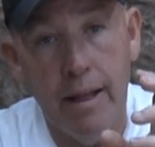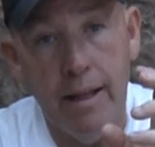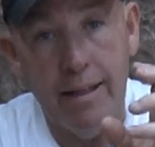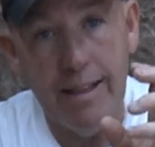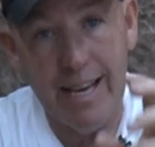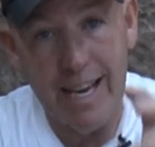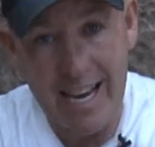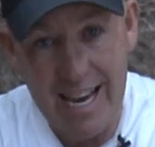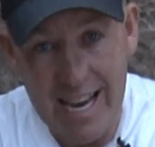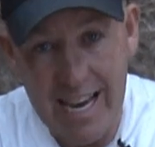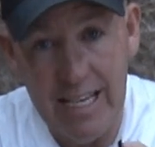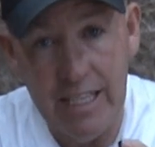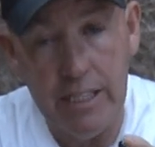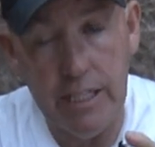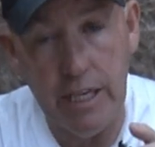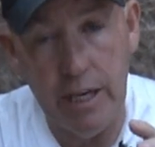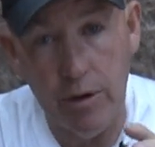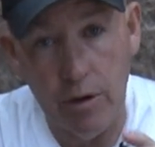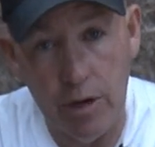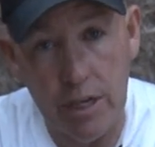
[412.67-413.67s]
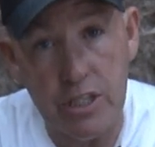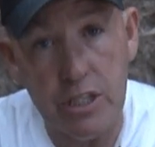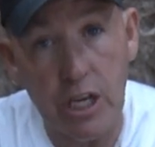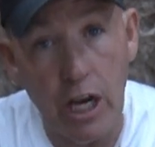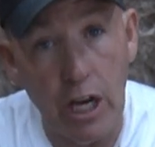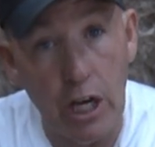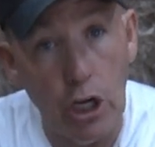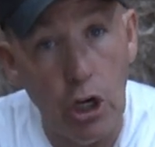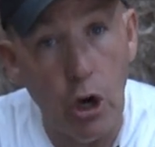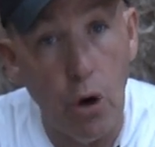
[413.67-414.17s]
the easier it's
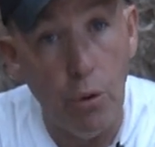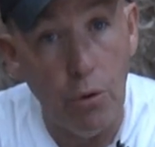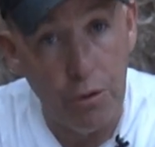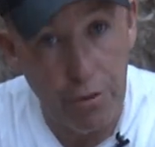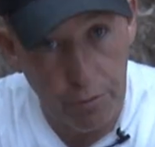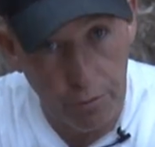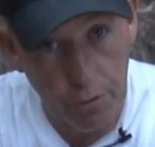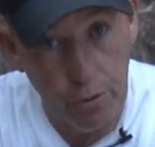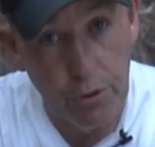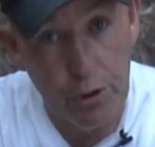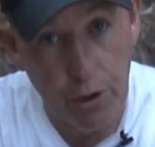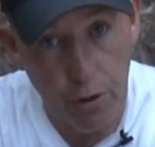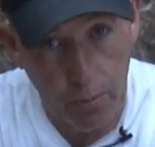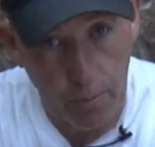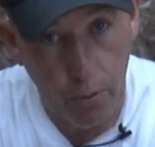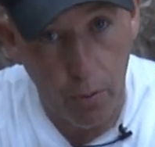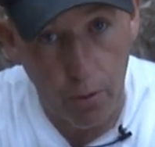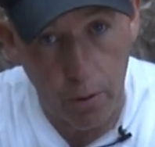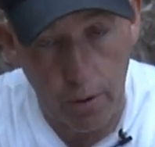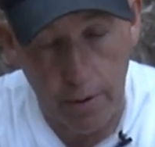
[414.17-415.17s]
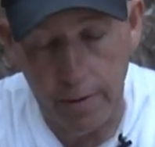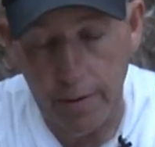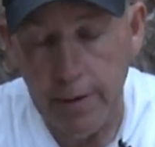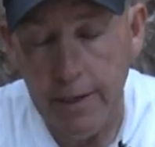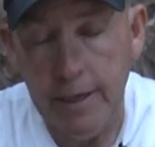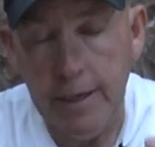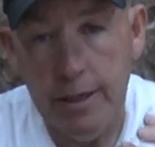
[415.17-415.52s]
going to go through your board.